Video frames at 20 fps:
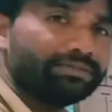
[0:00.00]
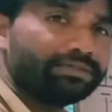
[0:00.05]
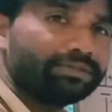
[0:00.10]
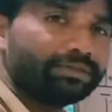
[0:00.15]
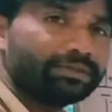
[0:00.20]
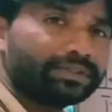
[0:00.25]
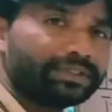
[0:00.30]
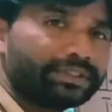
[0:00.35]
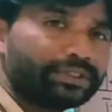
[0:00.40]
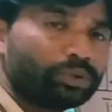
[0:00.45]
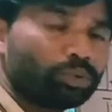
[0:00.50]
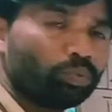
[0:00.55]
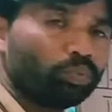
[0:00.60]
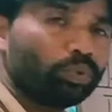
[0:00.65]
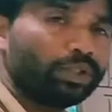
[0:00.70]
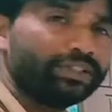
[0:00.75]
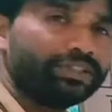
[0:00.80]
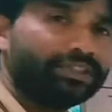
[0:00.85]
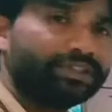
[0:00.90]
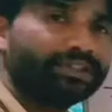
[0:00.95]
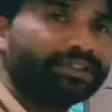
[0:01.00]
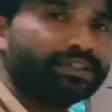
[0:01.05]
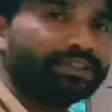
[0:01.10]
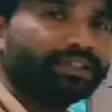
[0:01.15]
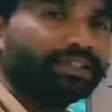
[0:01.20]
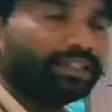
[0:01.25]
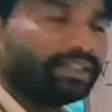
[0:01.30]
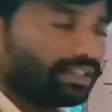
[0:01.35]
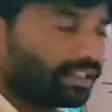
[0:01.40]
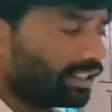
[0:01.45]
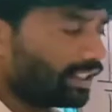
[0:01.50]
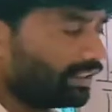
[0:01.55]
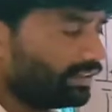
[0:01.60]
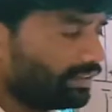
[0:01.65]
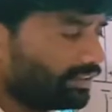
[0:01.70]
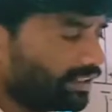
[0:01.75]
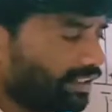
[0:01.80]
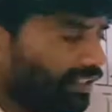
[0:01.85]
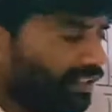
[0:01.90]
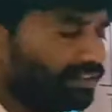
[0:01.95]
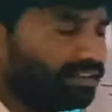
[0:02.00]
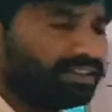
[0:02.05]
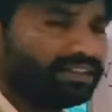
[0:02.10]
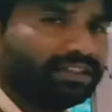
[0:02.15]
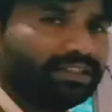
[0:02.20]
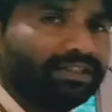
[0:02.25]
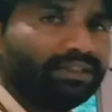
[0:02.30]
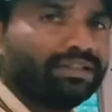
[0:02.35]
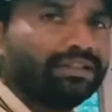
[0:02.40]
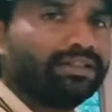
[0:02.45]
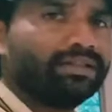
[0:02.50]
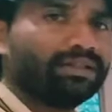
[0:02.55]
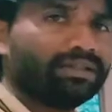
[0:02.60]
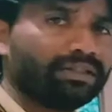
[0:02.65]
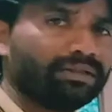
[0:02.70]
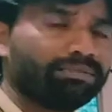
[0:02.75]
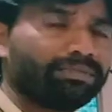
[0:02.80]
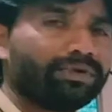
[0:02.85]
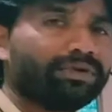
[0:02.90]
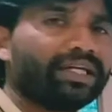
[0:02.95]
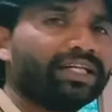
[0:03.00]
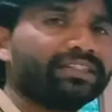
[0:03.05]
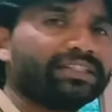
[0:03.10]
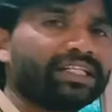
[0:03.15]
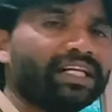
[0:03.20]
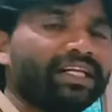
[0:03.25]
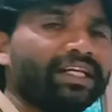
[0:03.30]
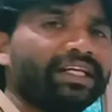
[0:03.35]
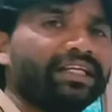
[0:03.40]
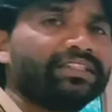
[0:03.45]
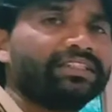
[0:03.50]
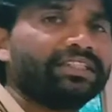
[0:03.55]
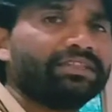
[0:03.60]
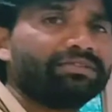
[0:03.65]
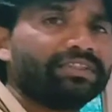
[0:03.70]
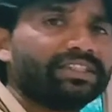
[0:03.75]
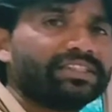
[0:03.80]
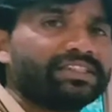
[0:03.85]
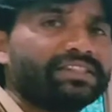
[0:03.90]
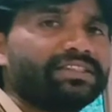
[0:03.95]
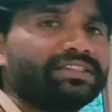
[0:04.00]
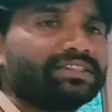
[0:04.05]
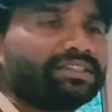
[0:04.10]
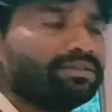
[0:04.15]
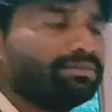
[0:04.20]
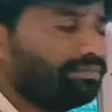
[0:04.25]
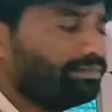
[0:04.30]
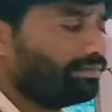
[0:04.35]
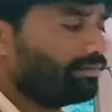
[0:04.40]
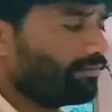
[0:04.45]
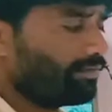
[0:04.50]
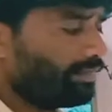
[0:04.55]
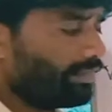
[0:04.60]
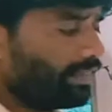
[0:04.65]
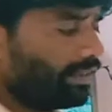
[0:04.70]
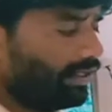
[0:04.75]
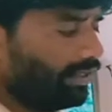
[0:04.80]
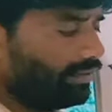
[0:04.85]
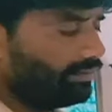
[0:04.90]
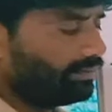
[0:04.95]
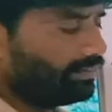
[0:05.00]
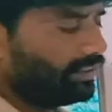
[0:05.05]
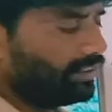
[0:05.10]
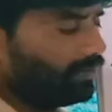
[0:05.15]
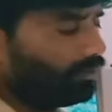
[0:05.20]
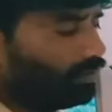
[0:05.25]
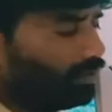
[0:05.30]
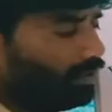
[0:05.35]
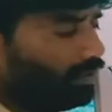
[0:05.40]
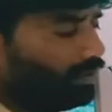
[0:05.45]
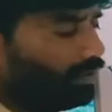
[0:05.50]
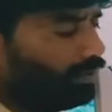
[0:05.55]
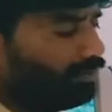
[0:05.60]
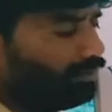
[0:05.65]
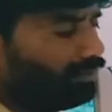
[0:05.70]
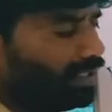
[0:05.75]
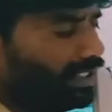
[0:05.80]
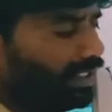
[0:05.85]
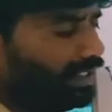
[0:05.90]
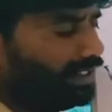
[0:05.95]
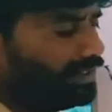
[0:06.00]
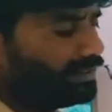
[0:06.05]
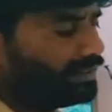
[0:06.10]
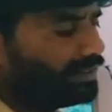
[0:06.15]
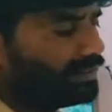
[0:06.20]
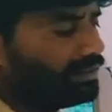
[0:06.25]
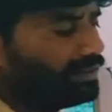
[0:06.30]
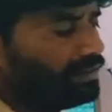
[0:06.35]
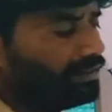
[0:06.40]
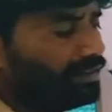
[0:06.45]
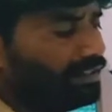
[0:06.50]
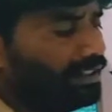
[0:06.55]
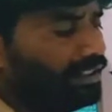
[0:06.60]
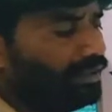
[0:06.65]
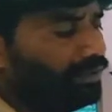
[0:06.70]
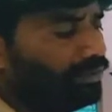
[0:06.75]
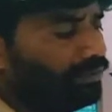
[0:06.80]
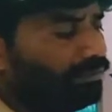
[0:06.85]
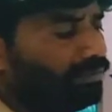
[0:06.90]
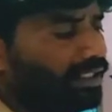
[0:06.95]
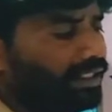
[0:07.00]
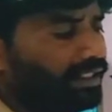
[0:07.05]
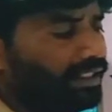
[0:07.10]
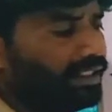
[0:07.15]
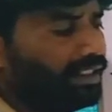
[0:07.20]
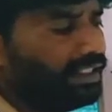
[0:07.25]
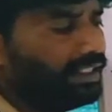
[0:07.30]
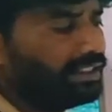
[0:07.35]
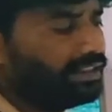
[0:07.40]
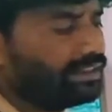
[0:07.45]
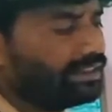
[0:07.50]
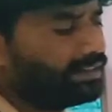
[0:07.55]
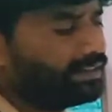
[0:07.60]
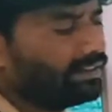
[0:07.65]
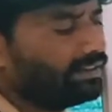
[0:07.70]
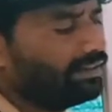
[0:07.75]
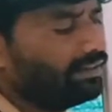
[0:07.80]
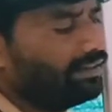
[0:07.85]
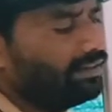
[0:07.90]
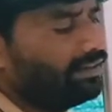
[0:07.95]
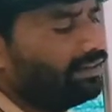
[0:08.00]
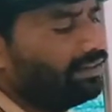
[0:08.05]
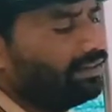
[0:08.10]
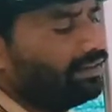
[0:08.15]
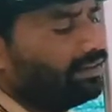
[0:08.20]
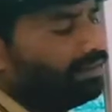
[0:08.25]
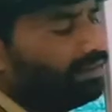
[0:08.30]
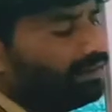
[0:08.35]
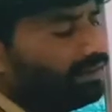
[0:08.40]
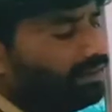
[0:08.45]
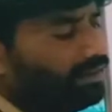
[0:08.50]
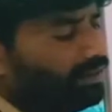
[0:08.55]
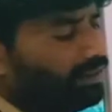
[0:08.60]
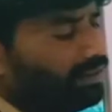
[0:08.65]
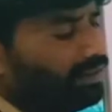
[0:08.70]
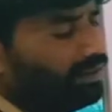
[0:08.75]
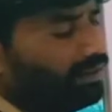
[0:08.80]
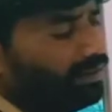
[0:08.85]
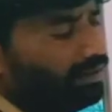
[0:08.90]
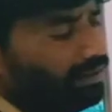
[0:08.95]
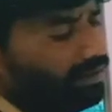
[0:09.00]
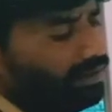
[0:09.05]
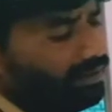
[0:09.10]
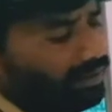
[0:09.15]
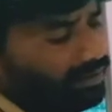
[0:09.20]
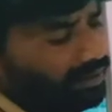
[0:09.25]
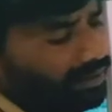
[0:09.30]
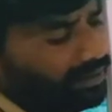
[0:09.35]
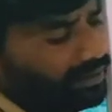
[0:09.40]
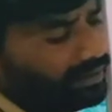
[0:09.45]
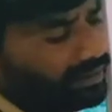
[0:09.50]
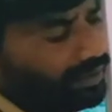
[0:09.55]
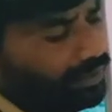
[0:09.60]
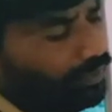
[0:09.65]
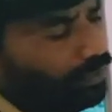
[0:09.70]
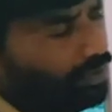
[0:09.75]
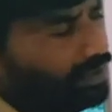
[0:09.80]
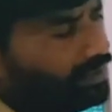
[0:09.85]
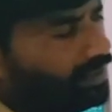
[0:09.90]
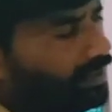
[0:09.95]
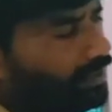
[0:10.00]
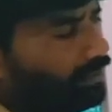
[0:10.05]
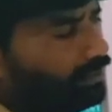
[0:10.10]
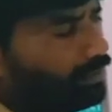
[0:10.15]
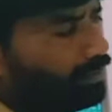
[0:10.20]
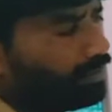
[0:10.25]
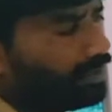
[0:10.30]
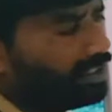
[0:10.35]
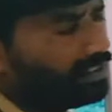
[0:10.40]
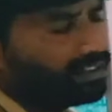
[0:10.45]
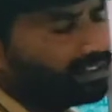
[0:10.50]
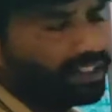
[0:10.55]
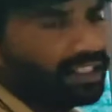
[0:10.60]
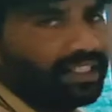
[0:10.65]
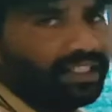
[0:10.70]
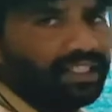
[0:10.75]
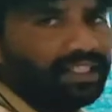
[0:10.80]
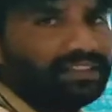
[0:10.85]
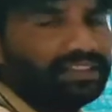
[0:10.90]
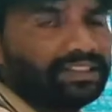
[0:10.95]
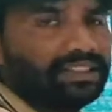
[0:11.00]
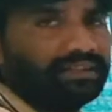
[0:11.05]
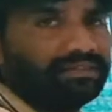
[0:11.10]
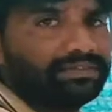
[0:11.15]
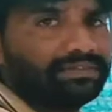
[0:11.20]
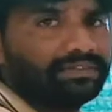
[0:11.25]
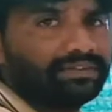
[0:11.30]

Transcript: force which can change the potential energy of the system. F equal to minus du by dx. This U is the potential energy of